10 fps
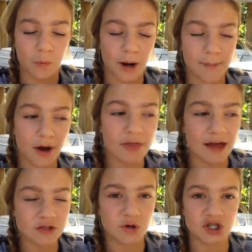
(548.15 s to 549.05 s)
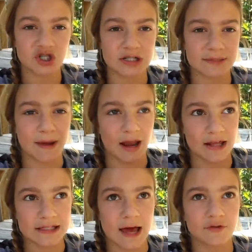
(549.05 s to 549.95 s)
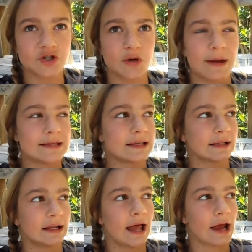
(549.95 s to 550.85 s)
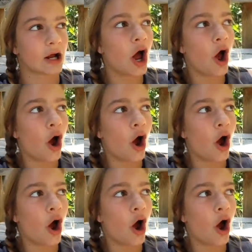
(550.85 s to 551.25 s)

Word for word: we both ask questions about ourselves so basically like